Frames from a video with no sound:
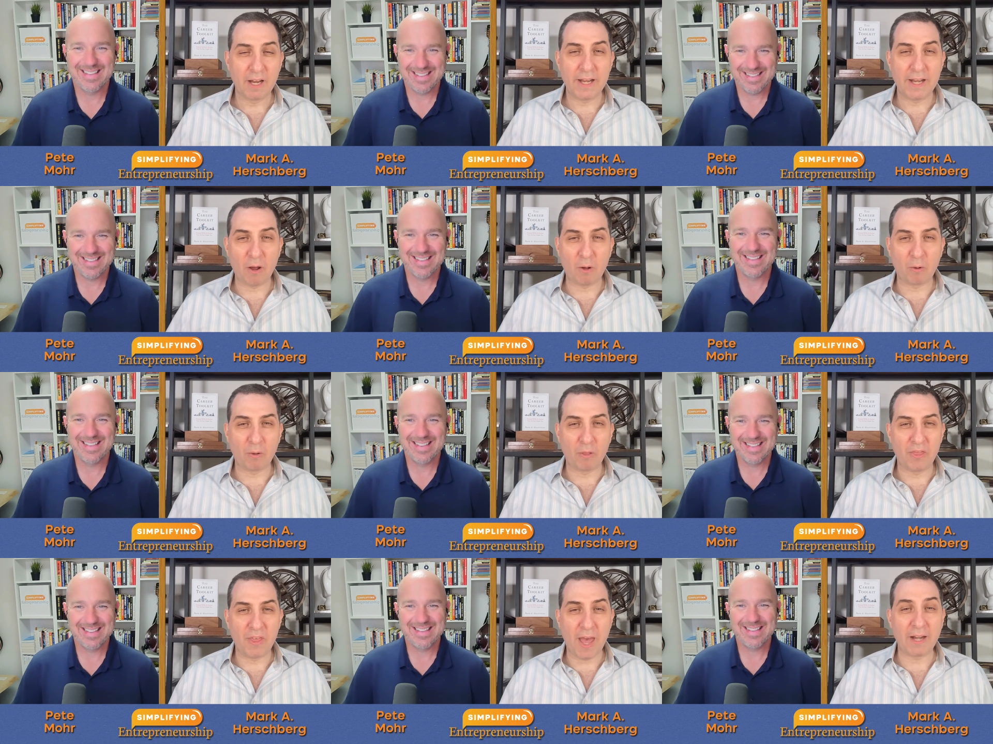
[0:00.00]
Speaker 1: Now,
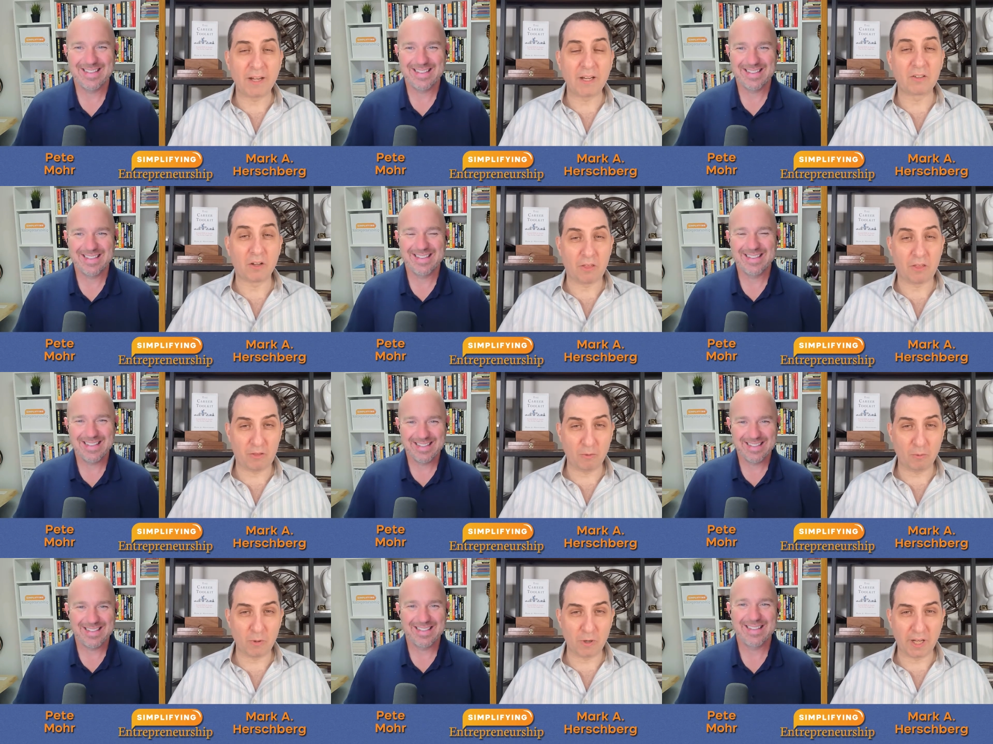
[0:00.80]
that is
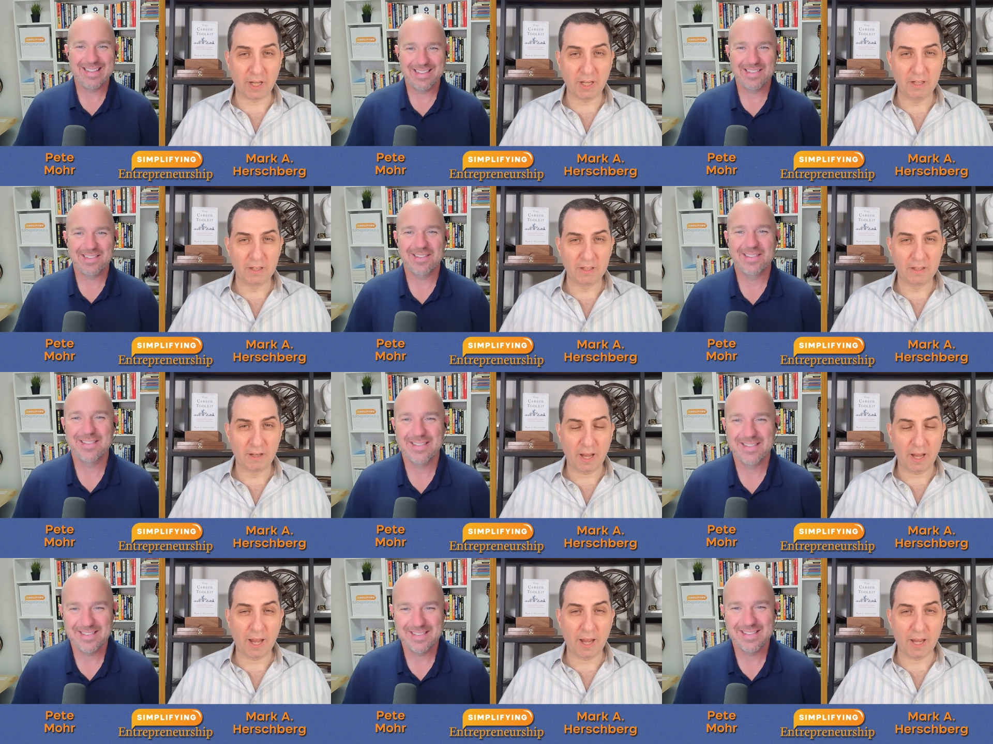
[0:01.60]
authority,
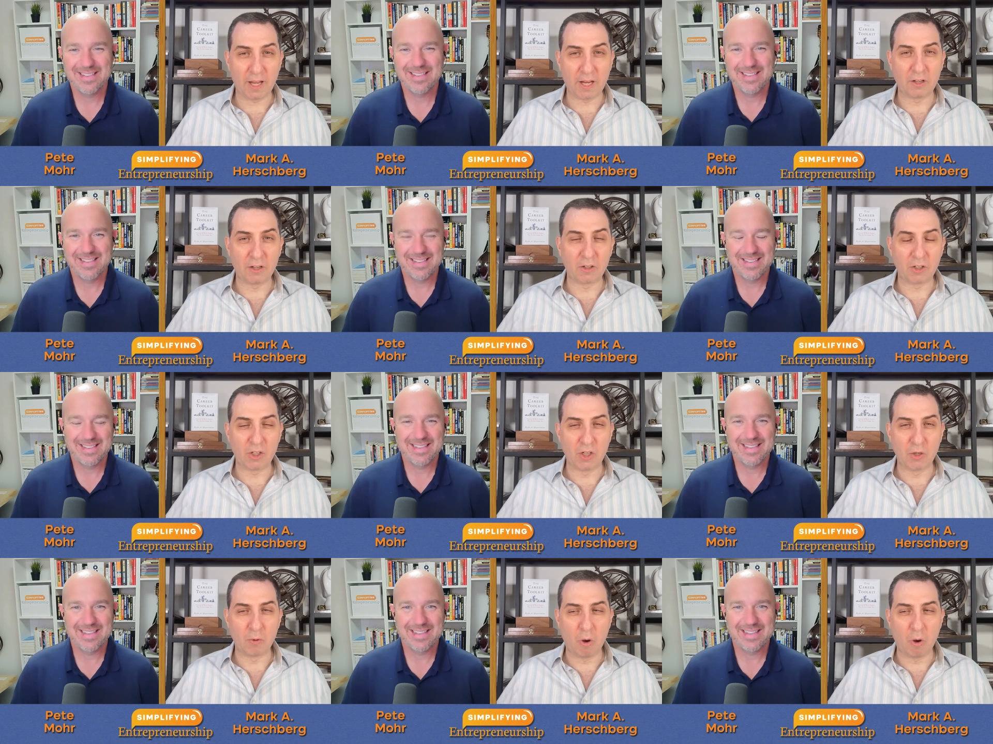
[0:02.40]
and you